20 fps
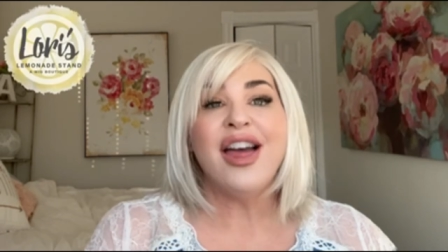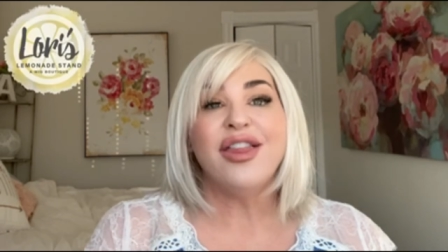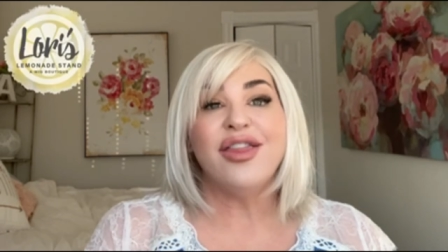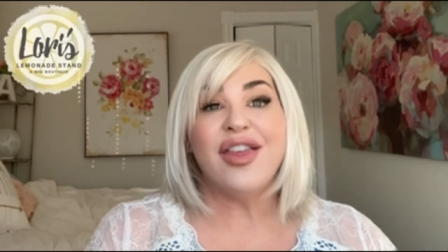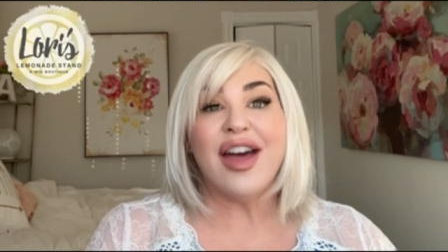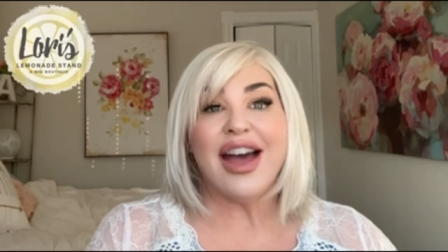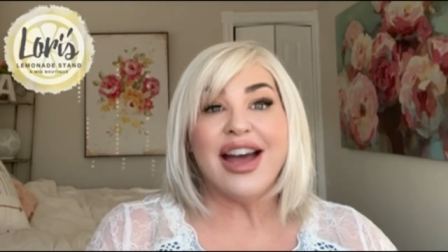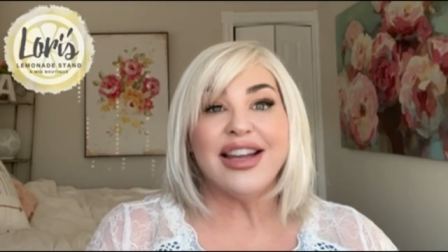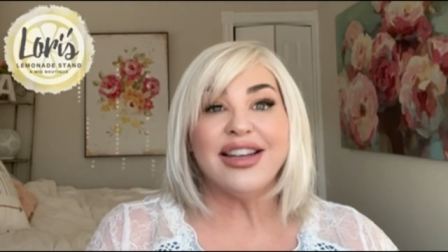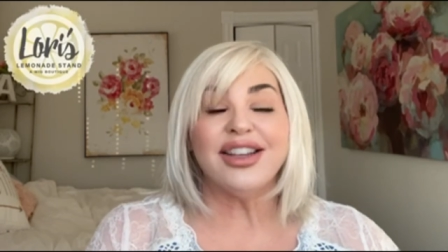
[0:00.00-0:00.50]

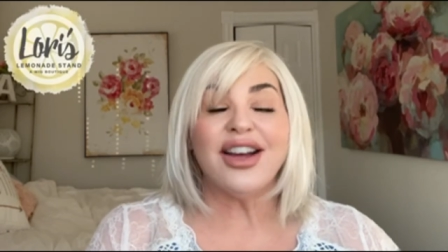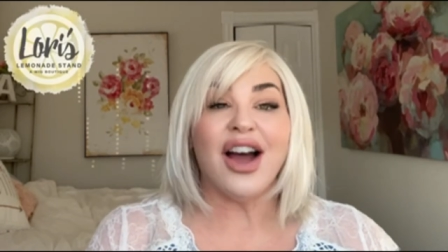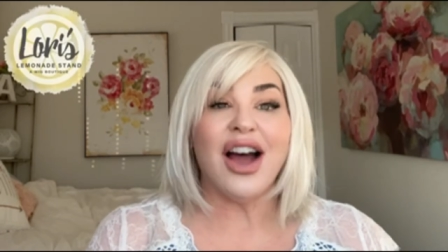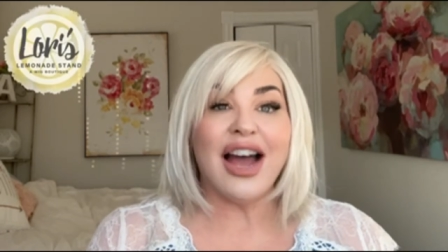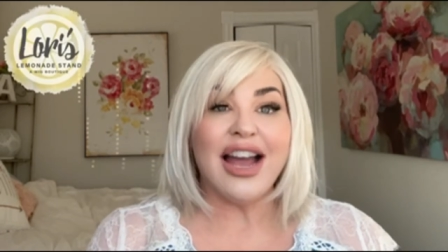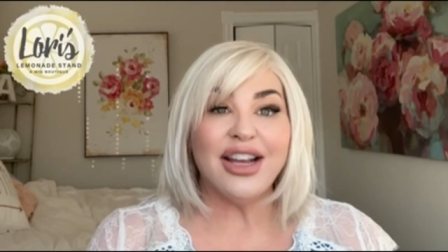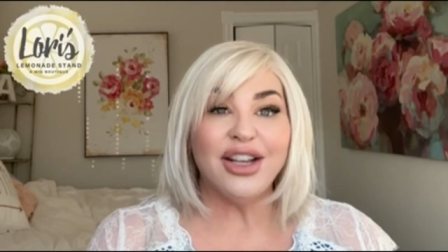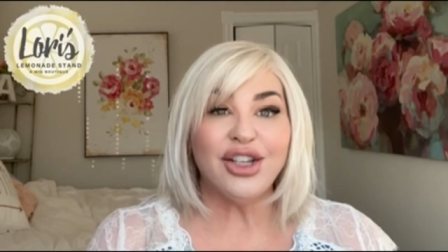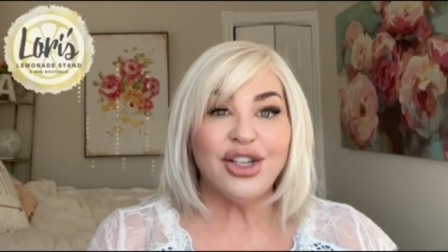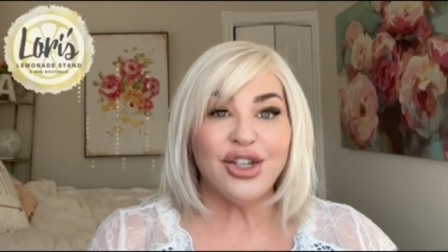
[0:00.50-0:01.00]
that
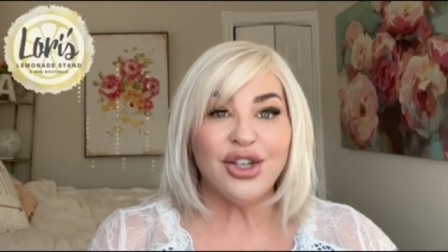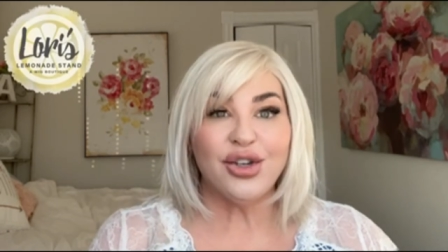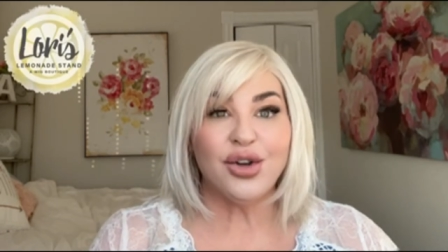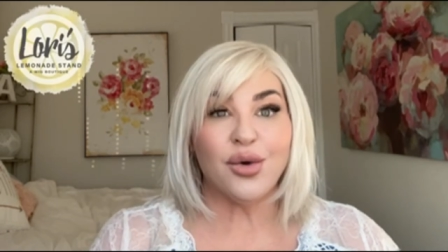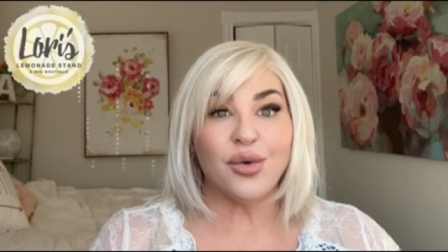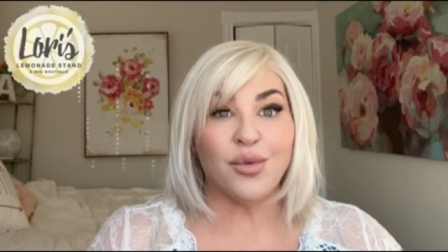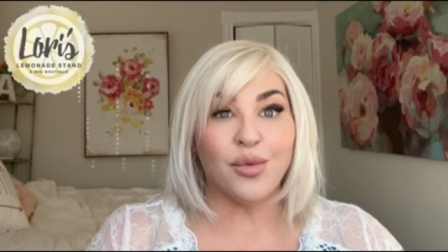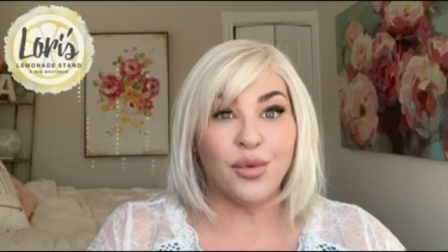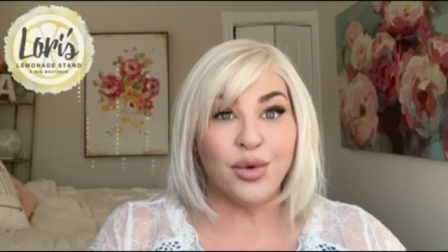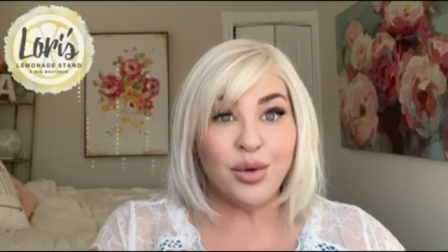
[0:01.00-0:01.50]
I
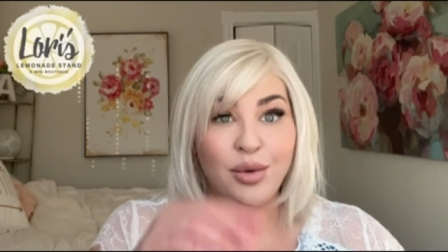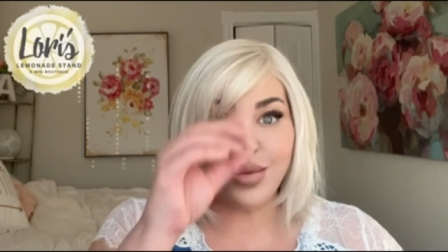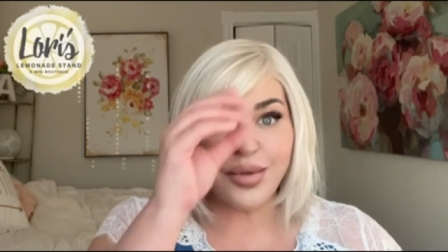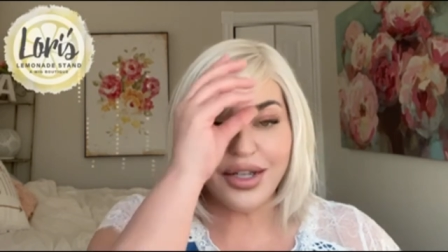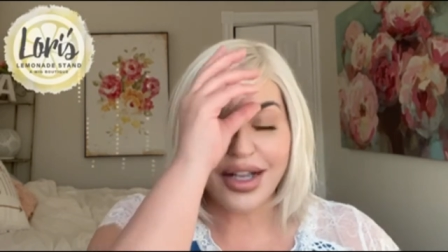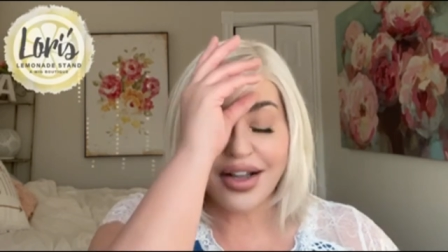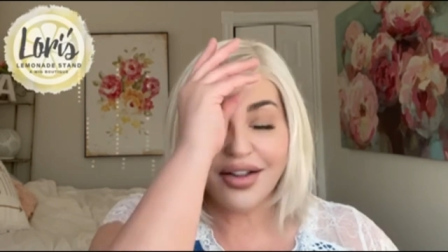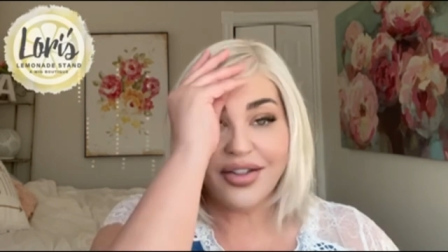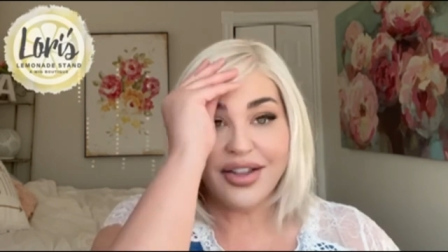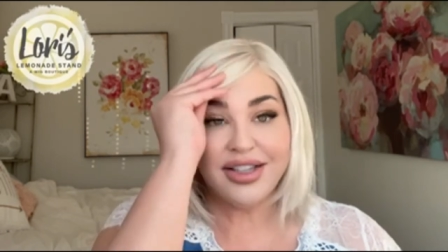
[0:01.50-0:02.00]
should
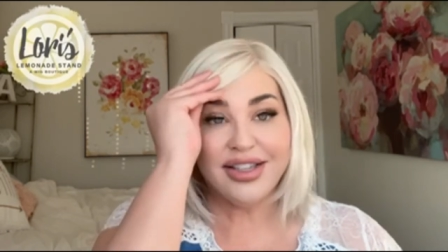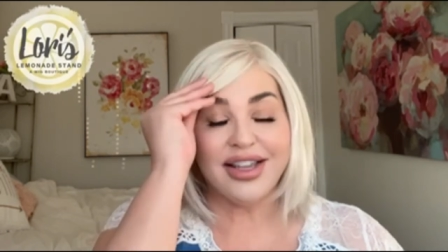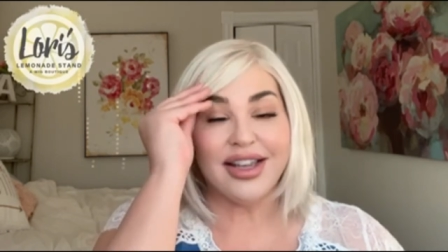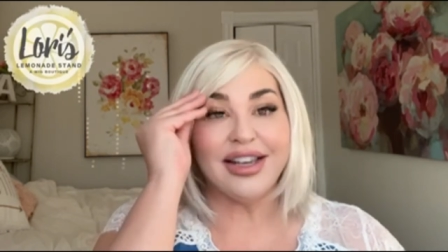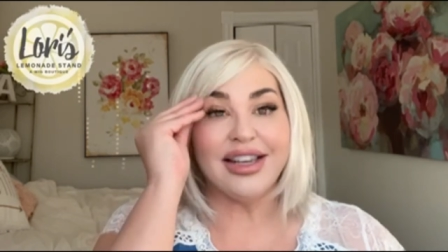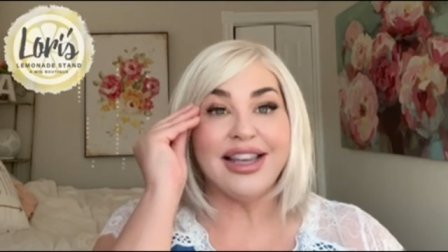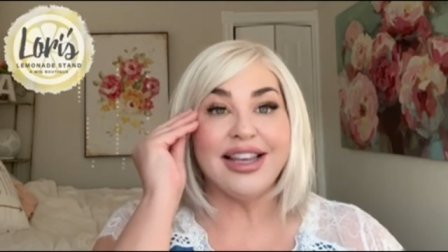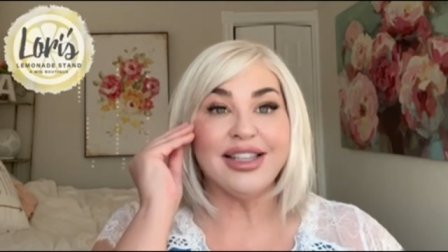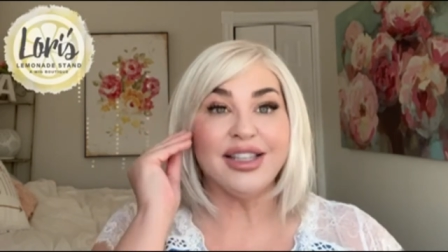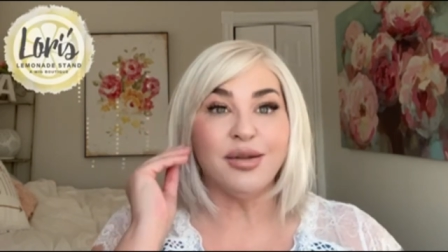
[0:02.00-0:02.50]
root the
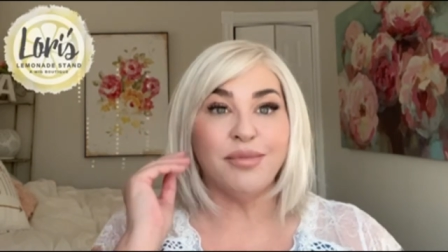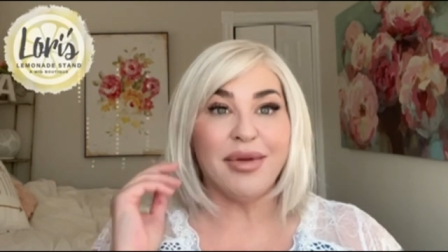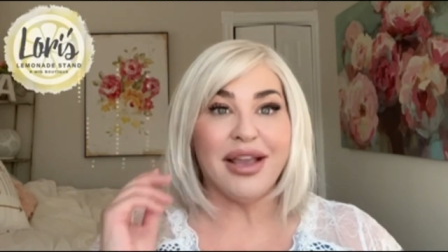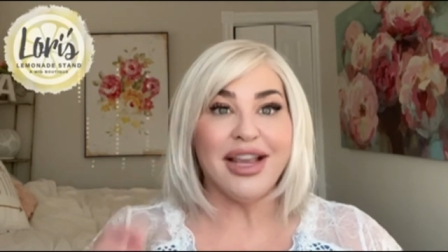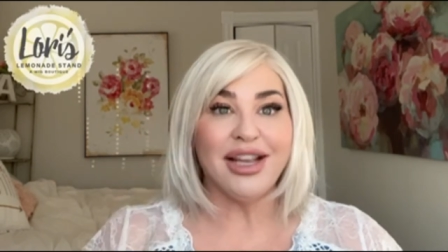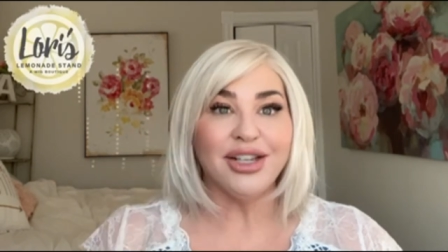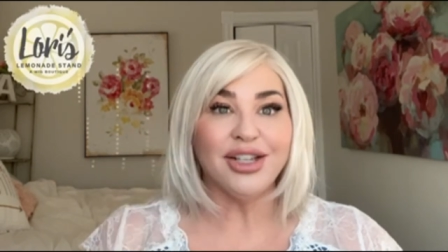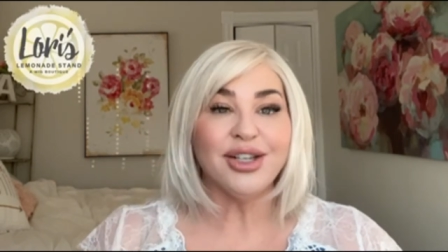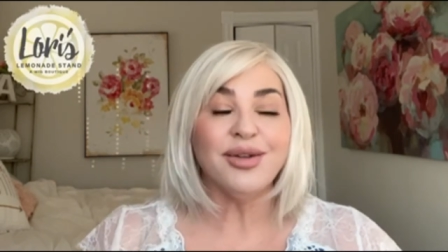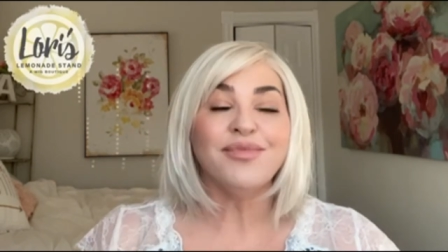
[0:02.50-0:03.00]
Sunkissed
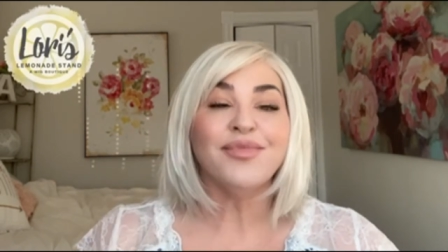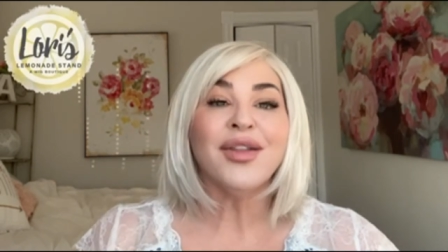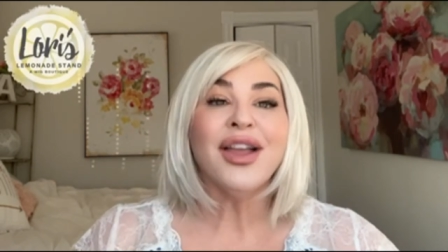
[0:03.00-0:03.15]
Beige.